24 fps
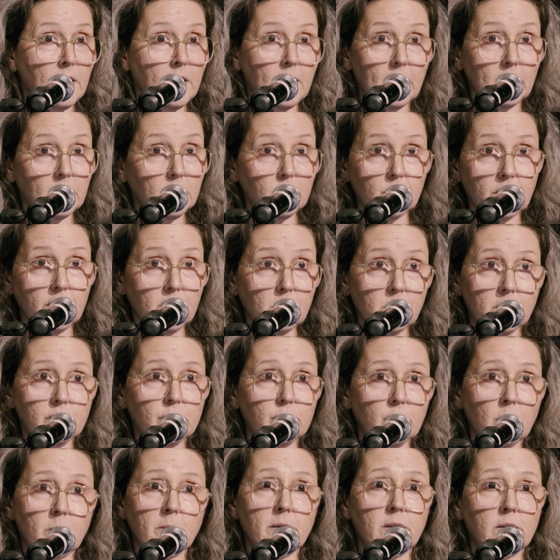including
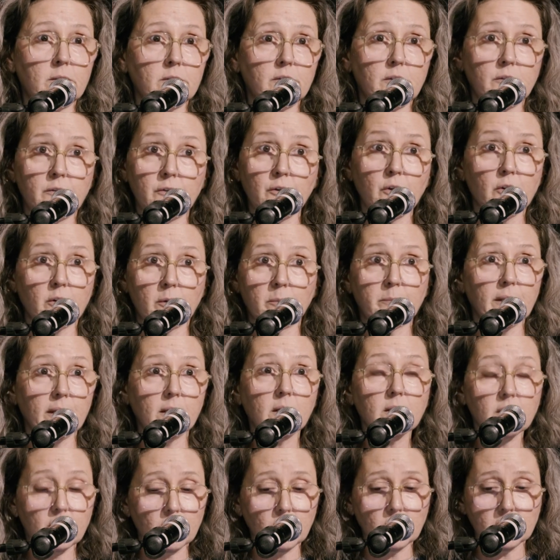ones dominant in Europe,
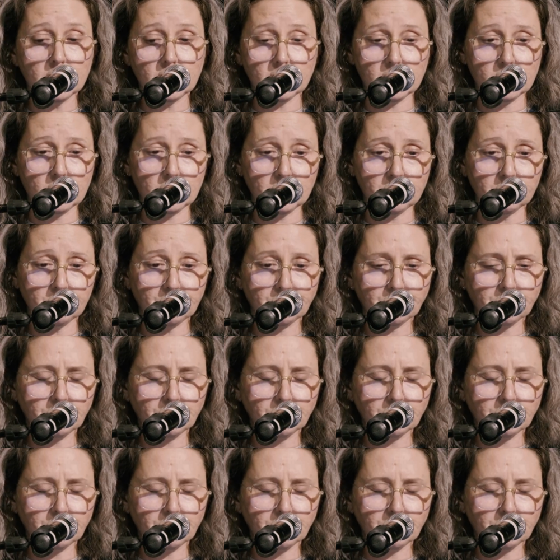like Catholicism.